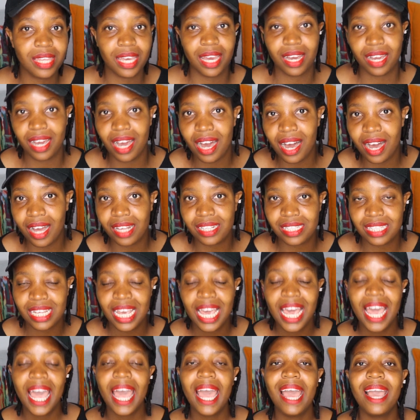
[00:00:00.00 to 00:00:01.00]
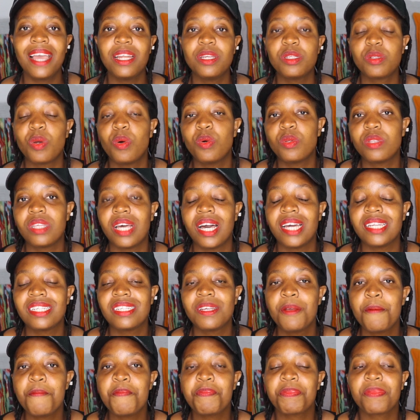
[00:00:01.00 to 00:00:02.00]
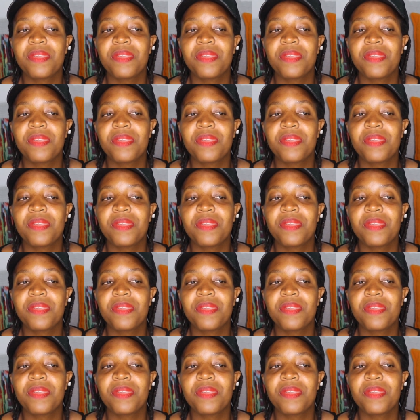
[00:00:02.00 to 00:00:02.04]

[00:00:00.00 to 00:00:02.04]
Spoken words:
their cars and all that.